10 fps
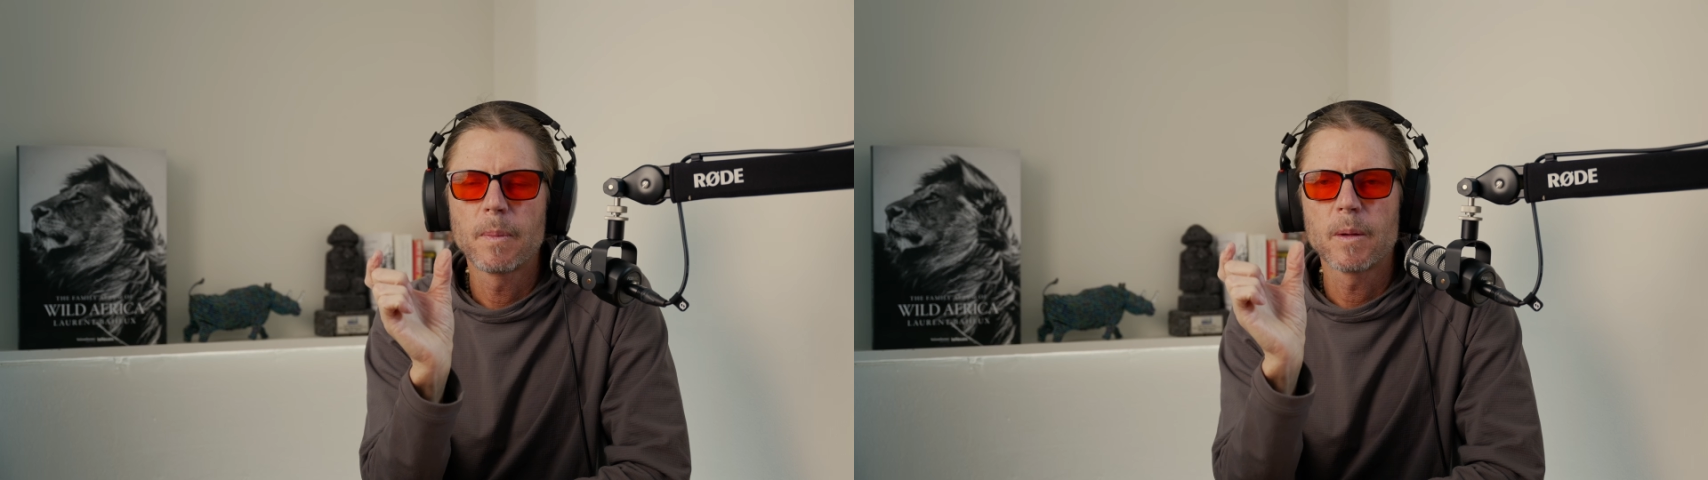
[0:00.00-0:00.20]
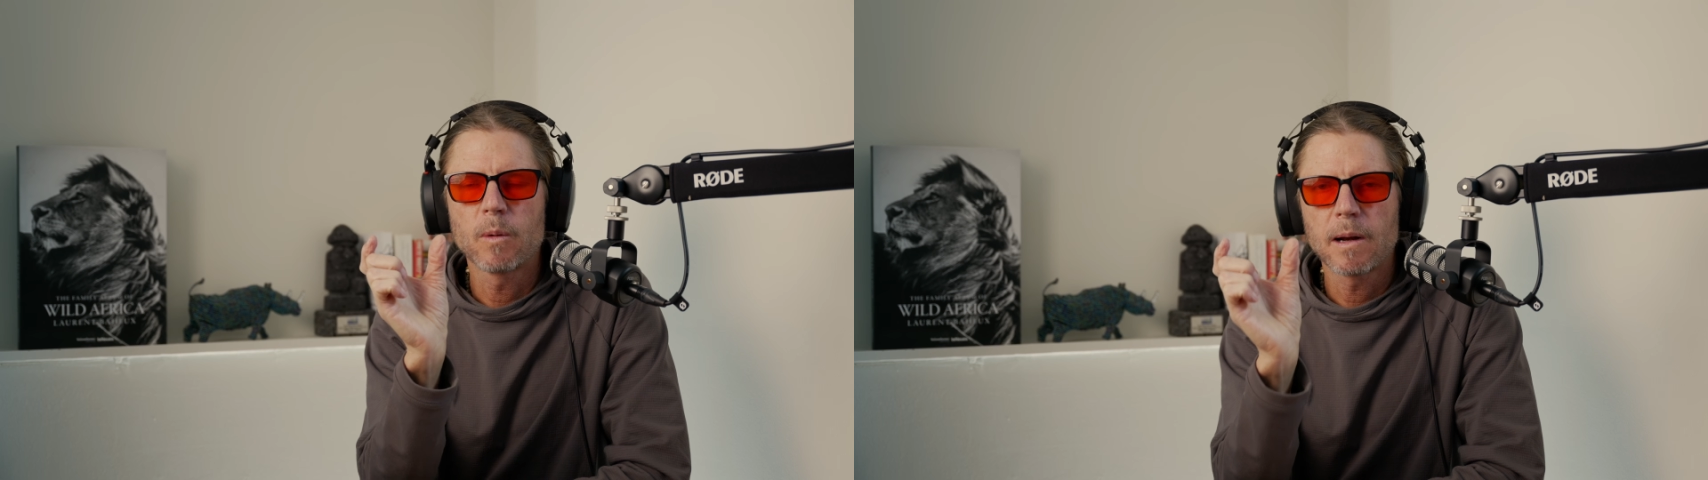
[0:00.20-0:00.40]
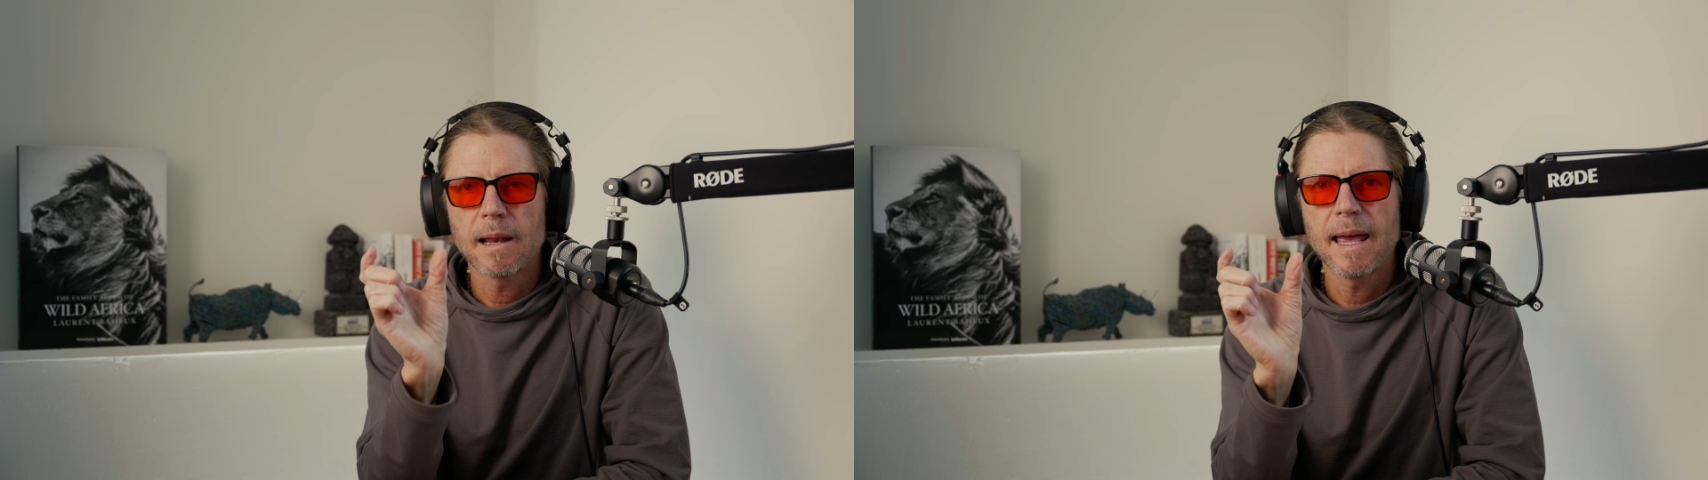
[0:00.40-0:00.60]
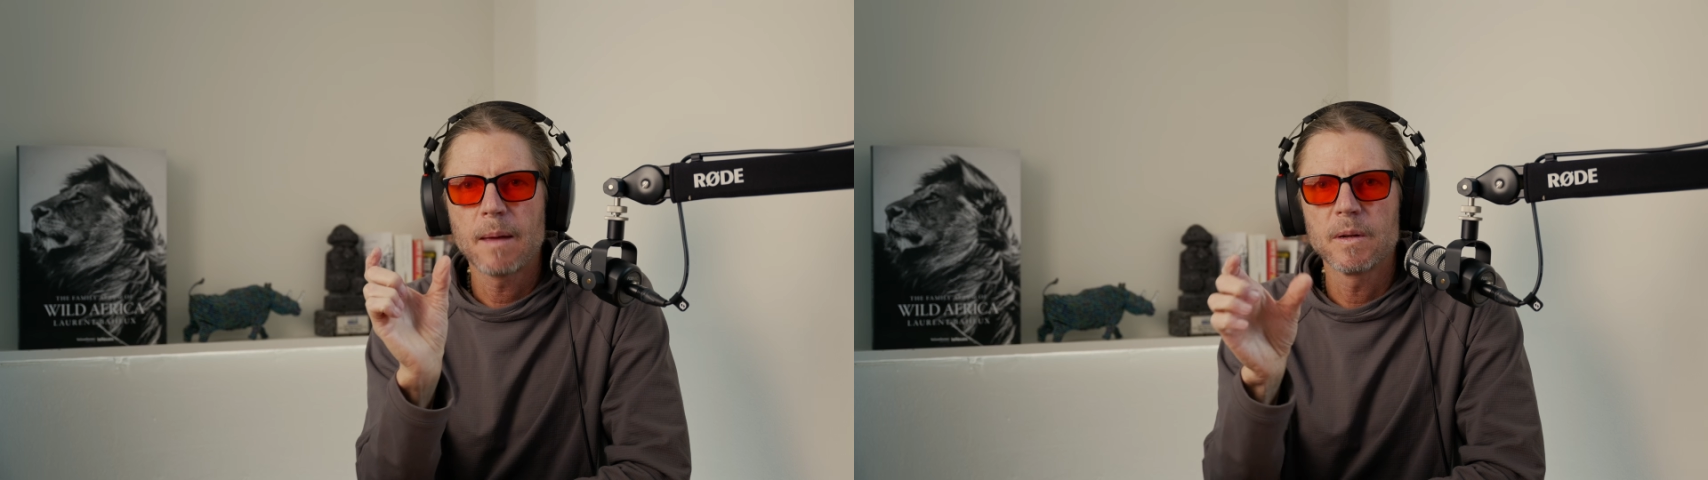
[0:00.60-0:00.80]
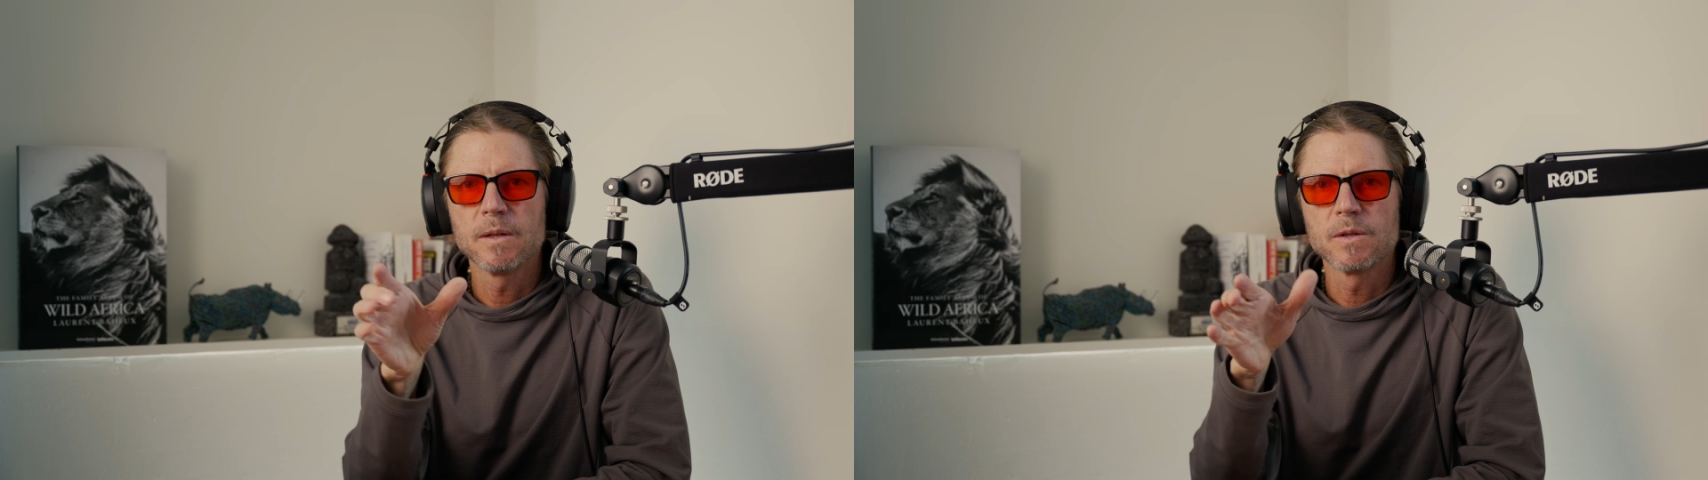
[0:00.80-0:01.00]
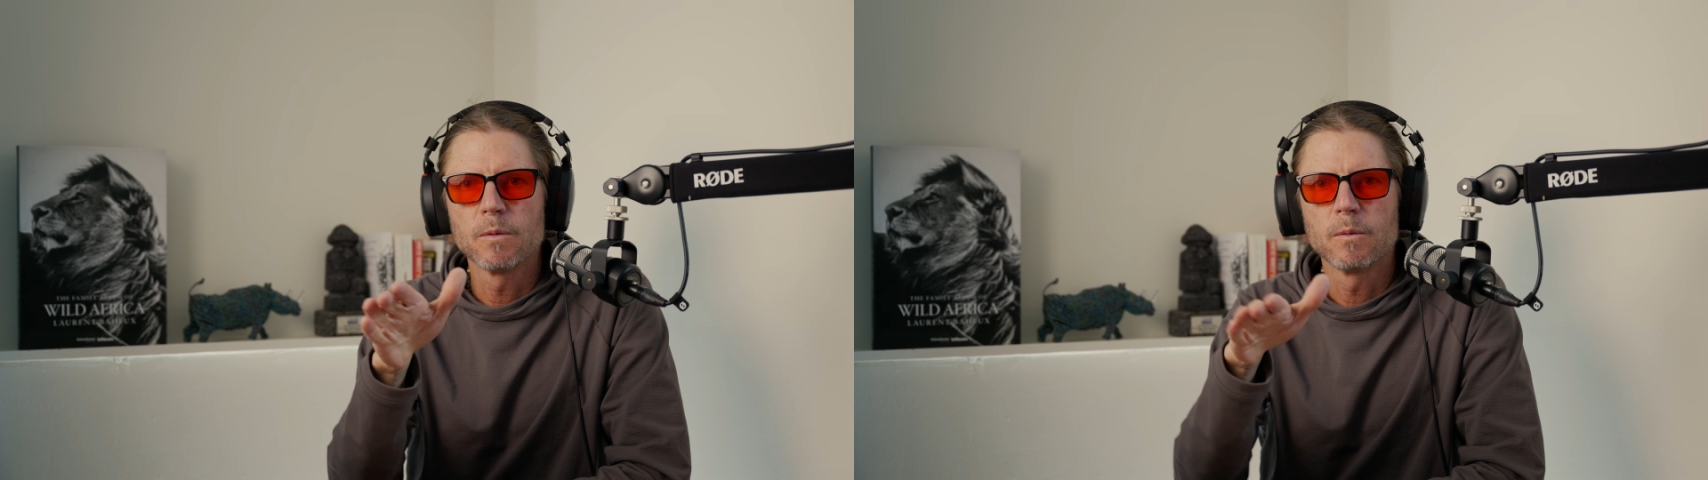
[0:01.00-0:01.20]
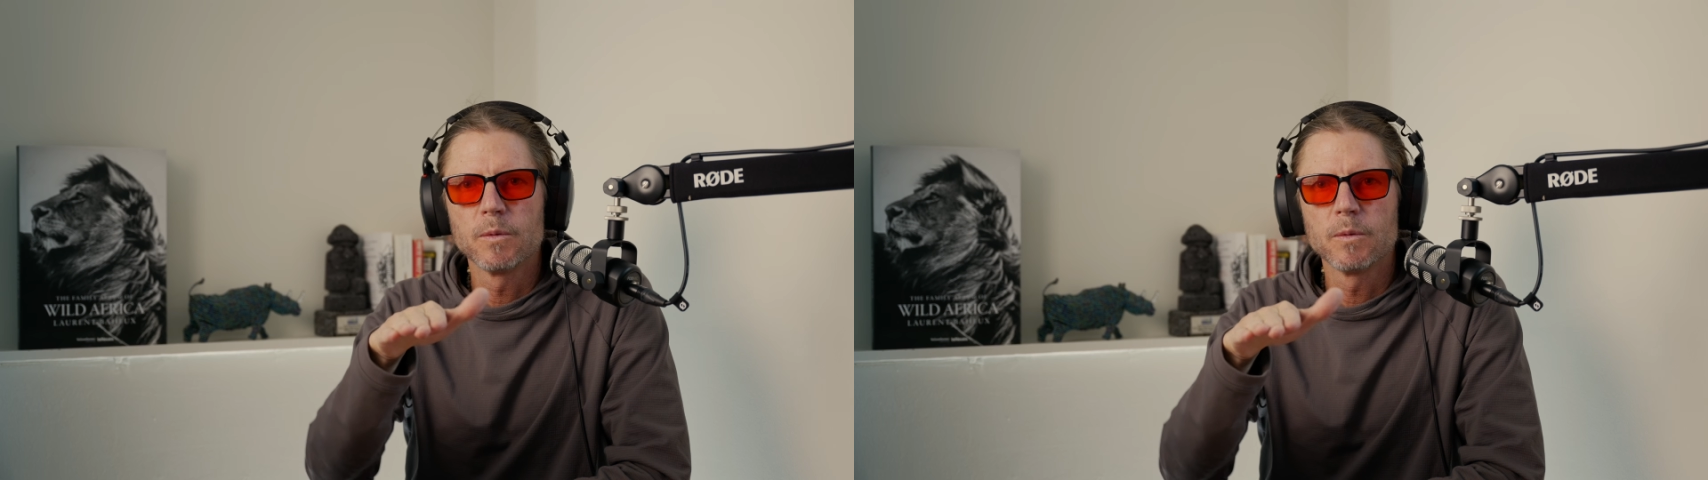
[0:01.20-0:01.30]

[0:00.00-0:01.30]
But what will happen is